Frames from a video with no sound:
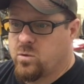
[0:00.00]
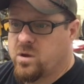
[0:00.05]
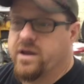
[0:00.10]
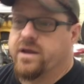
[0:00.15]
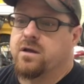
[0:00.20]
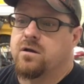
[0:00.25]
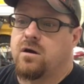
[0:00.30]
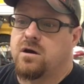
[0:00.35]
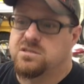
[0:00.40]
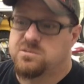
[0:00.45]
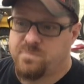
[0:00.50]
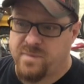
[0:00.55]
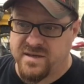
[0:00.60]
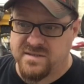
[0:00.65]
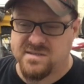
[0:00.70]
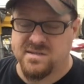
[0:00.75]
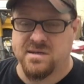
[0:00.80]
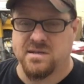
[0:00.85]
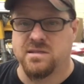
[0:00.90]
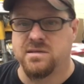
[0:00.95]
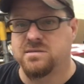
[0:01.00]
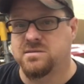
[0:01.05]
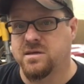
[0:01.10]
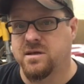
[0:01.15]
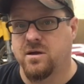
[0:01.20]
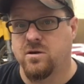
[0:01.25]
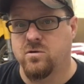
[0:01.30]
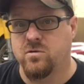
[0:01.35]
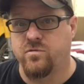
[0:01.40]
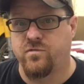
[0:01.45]
What it costs basically to
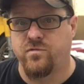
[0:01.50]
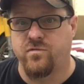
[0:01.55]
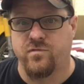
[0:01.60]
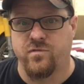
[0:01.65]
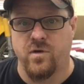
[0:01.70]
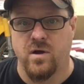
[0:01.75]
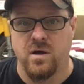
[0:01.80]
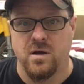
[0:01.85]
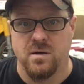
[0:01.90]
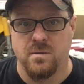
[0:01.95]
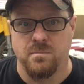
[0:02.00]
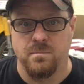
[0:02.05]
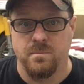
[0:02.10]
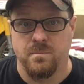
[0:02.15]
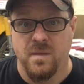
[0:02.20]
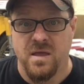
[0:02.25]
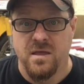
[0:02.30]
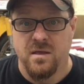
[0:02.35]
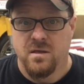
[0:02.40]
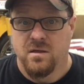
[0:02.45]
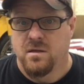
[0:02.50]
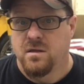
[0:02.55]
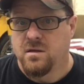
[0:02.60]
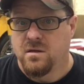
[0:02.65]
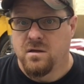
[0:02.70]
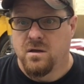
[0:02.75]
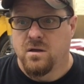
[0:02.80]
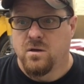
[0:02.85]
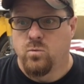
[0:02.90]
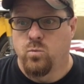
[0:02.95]
go from
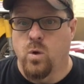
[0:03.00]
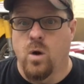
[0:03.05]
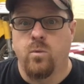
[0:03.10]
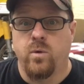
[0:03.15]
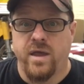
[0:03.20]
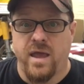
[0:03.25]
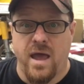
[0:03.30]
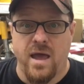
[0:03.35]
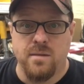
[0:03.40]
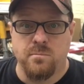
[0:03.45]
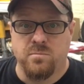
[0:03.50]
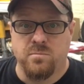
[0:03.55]
what we had